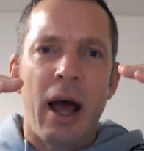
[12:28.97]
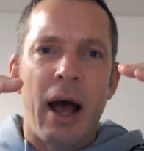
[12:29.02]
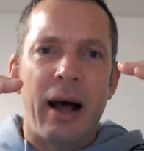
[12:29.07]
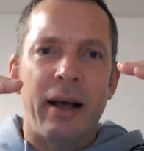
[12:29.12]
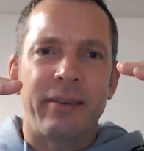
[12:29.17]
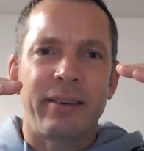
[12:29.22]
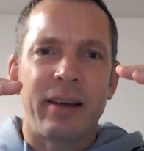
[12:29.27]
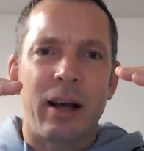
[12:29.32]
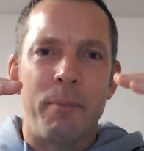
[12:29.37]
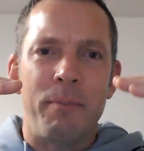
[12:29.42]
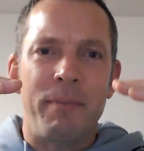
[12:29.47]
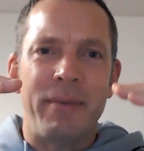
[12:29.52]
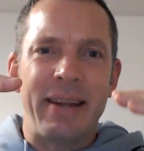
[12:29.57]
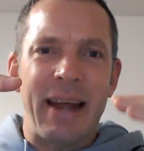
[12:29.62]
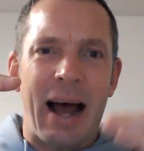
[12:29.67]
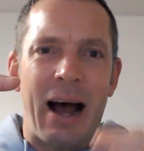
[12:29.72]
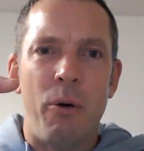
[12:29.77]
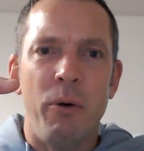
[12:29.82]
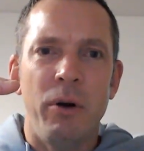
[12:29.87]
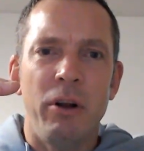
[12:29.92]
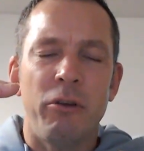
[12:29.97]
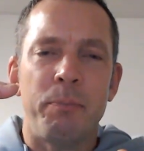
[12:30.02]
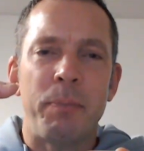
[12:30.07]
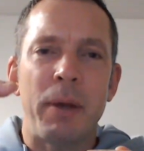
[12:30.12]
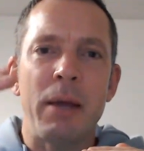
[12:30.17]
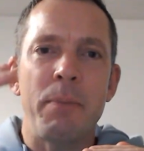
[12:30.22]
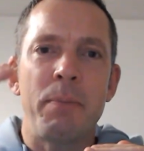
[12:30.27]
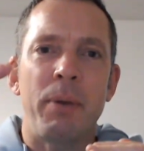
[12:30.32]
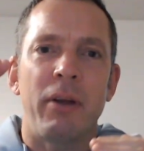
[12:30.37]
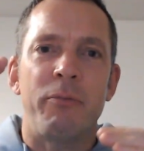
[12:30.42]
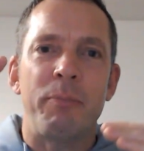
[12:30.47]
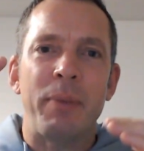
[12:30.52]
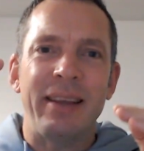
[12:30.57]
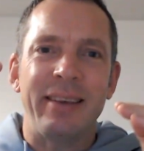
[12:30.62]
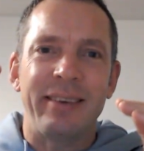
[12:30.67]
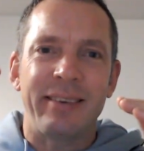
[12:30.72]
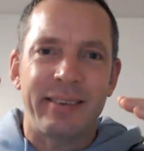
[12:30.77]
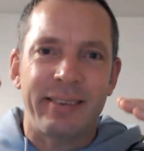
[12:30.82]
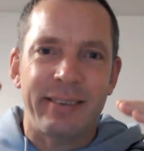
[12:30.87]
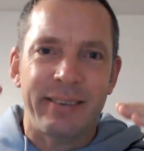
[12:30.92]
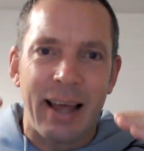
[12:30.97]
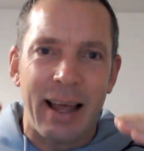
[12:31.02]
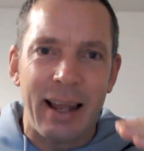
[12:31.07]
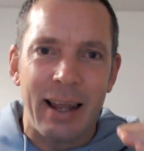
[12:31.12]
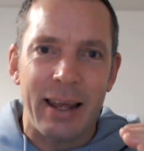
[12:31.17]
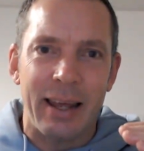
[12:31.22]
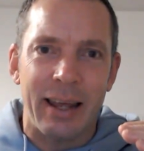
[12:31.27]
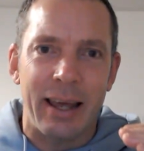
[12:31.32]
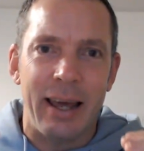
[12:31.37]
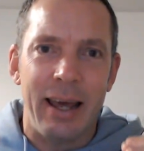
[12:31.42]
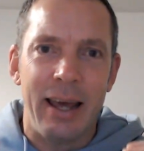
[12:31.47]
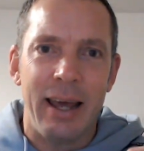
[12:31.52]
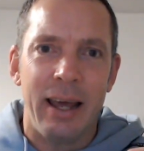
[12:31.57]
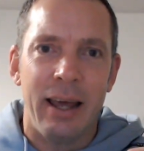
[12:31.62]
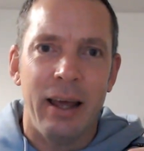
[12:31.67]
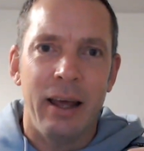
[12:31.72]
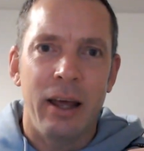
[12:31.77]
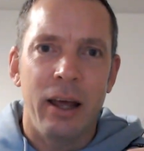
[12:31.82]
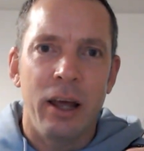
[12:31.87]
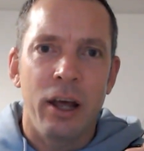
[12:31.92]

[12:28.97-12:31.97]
has come down as people have been selling it